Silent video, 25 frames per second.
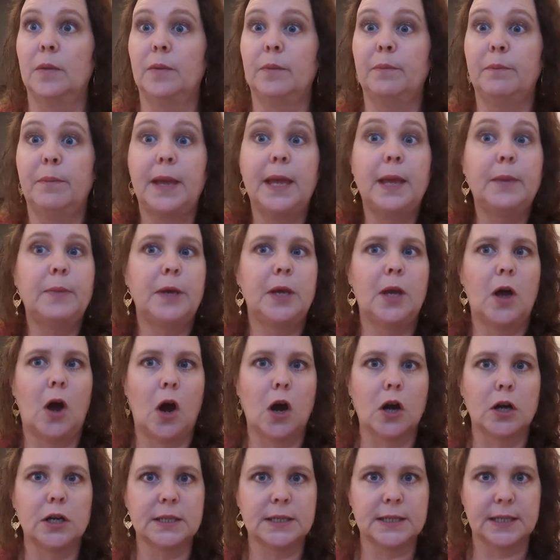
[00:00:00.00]
maybe
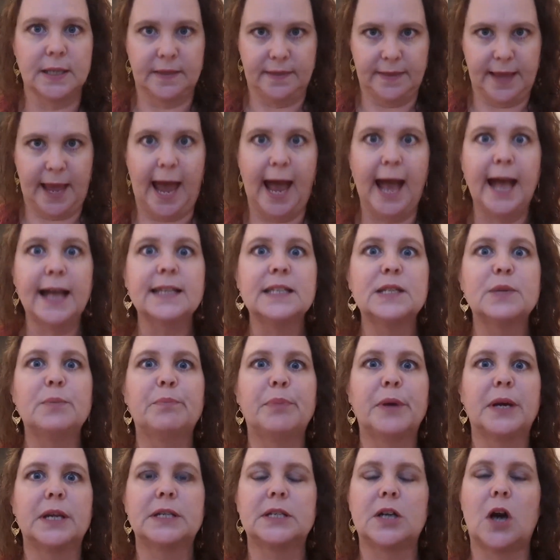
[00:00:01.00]
aren't that,
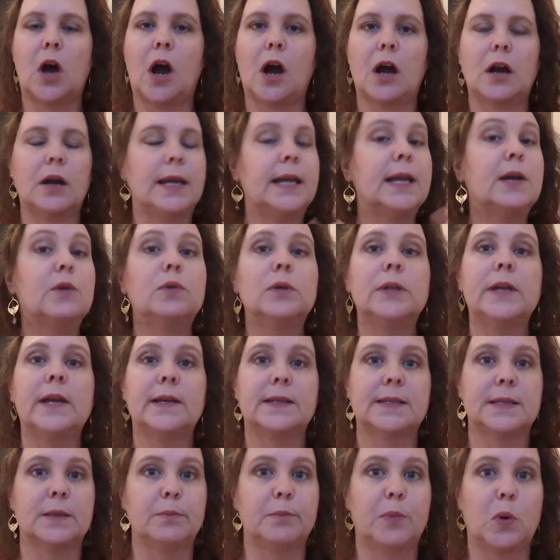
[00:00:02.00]
but are equally
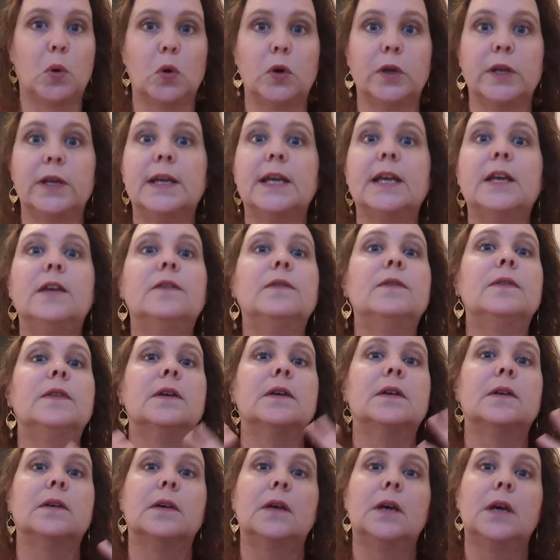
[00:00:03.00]
as important in
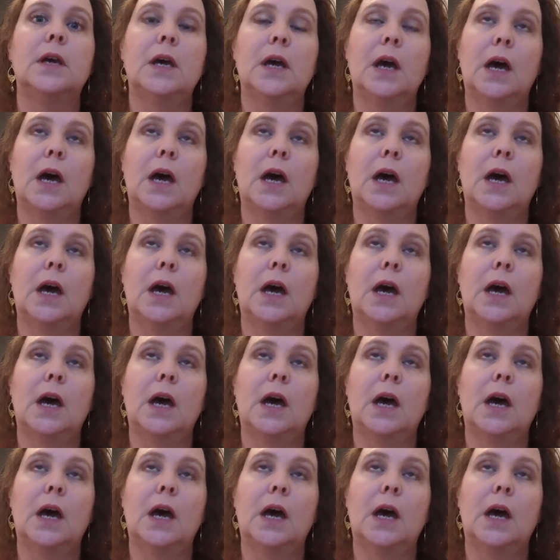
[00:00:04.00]
the